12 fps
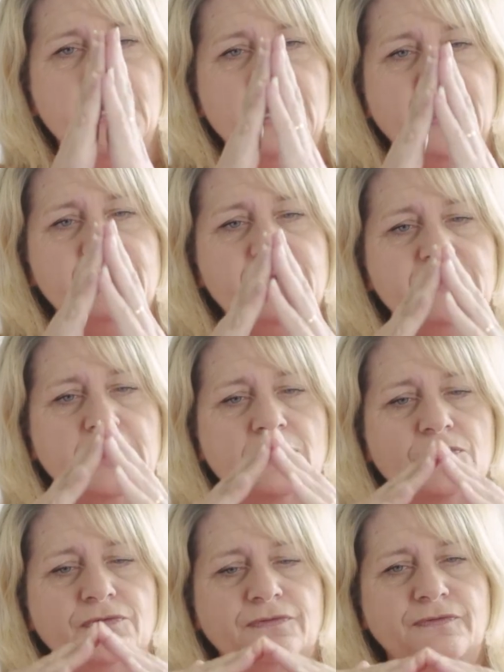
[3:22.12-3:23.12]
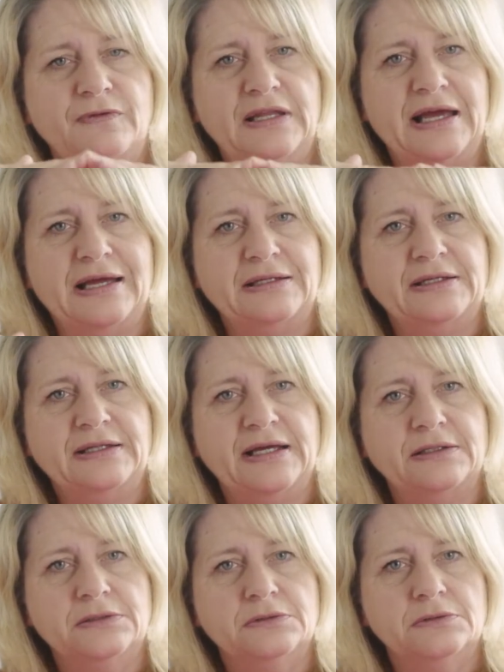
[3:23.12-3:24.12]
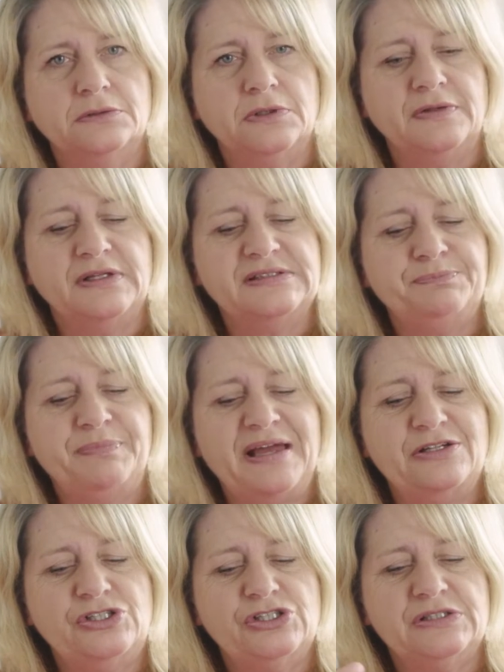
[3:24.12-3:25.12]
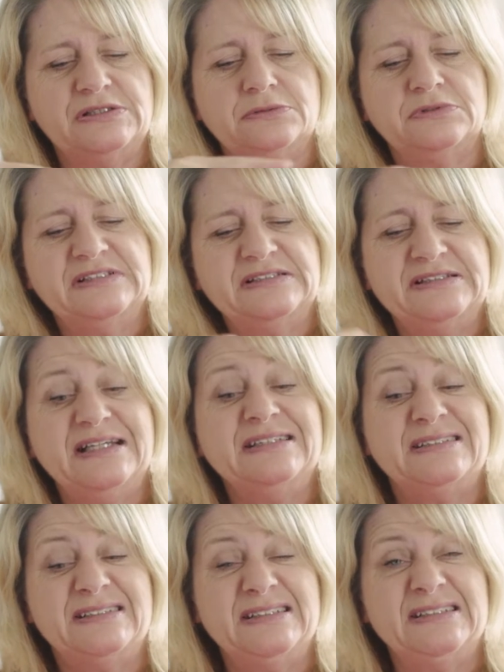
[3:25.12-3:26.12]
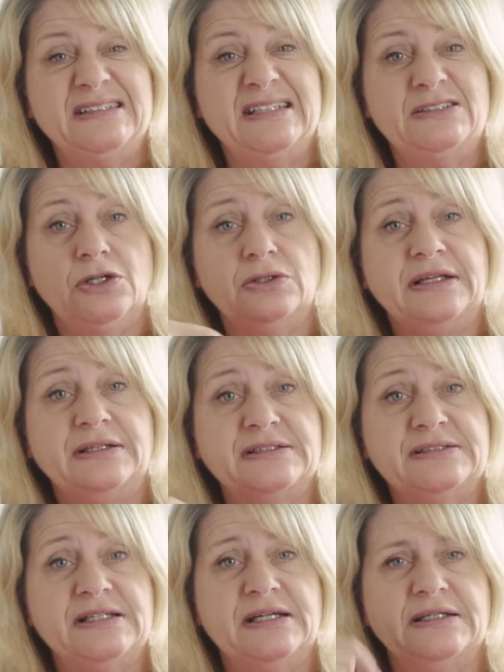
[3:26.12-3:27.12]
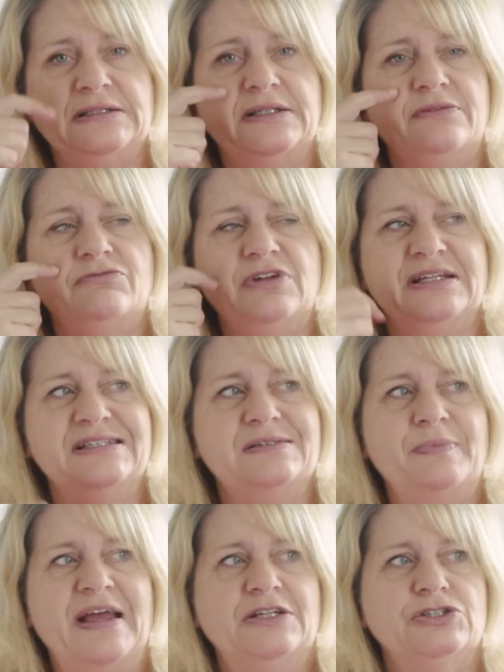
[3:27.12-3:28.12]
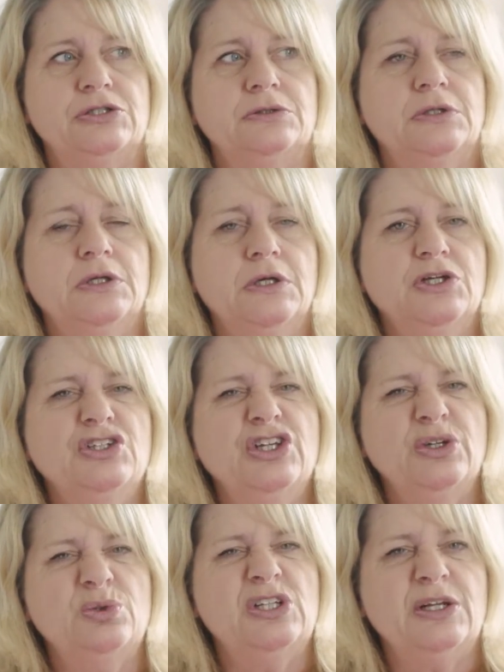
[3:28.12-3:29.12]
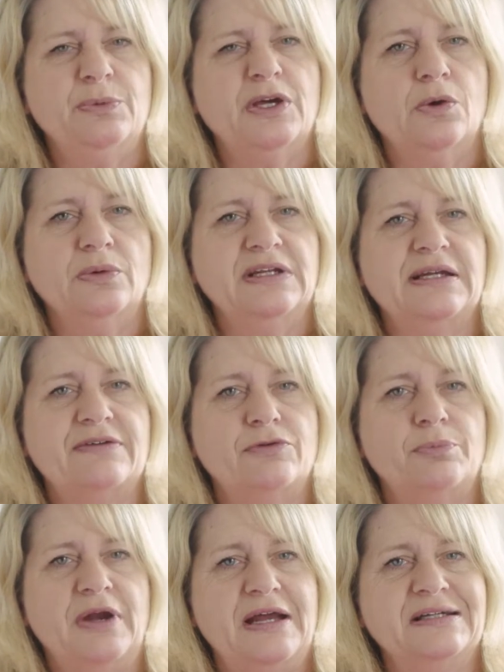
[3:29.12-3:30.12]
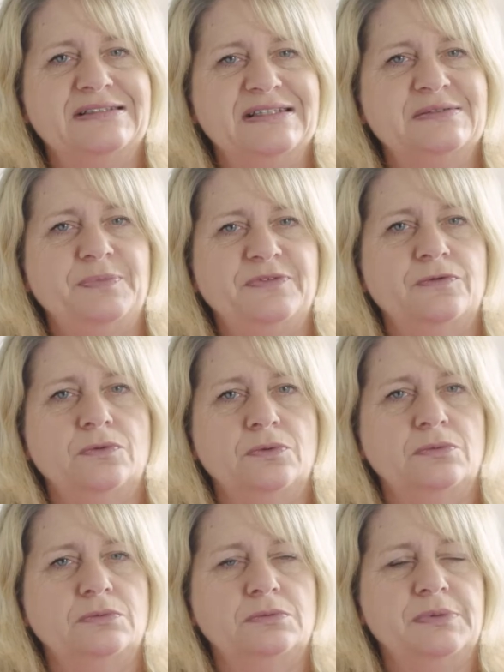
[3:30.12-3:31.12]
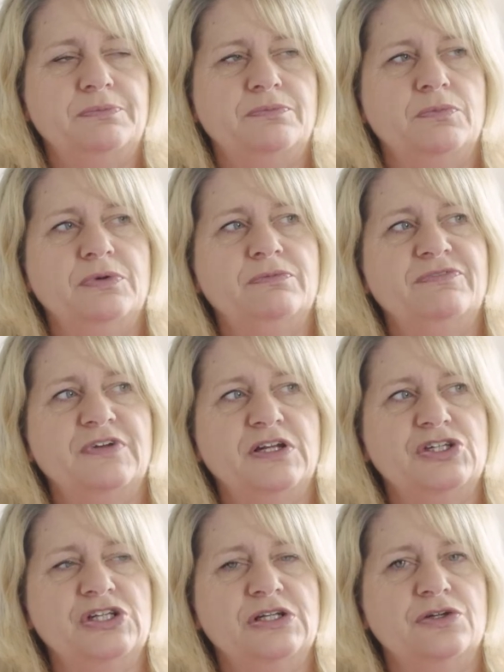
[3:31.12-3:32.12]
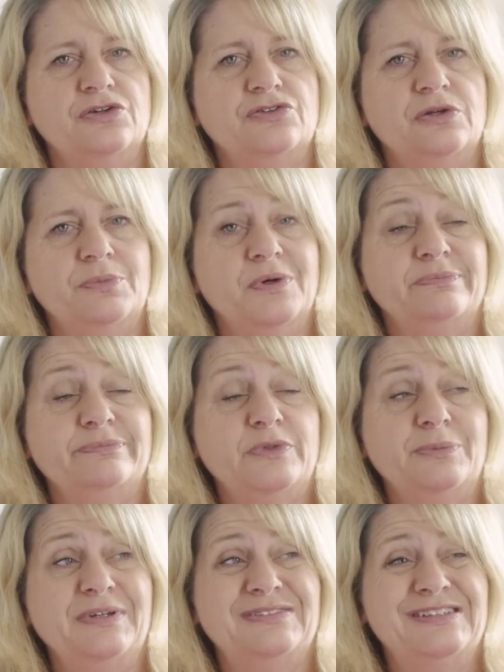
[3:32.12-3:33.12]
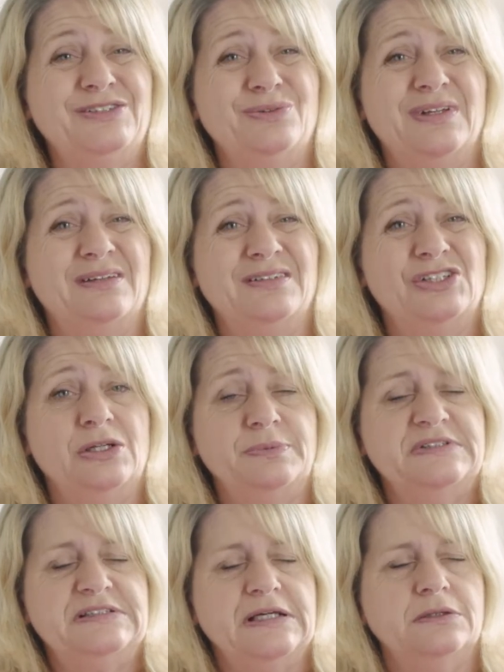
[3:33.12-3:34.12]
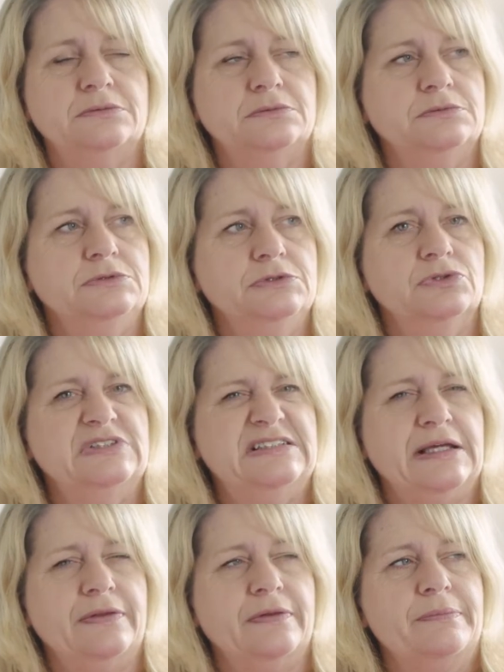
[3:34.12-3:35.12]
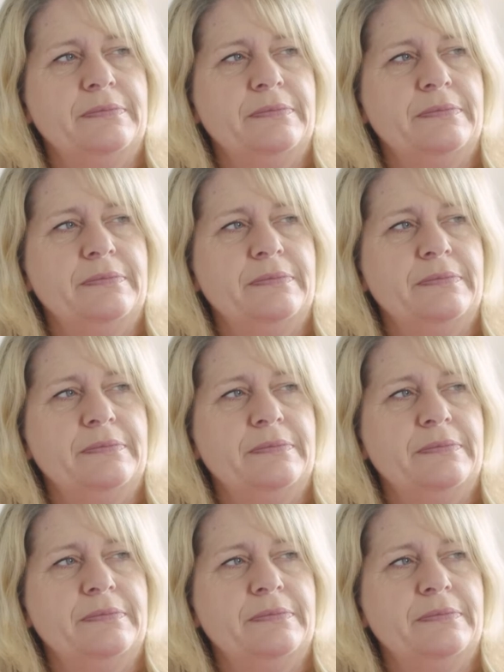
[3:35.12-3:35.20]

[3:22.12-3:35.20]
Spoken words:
And then they go flat like that. And there's seats to sit on either side. They're really special. Usually we go in and have a practice before we finish in nursery, but we won't be able to do that this year, but still, you'll see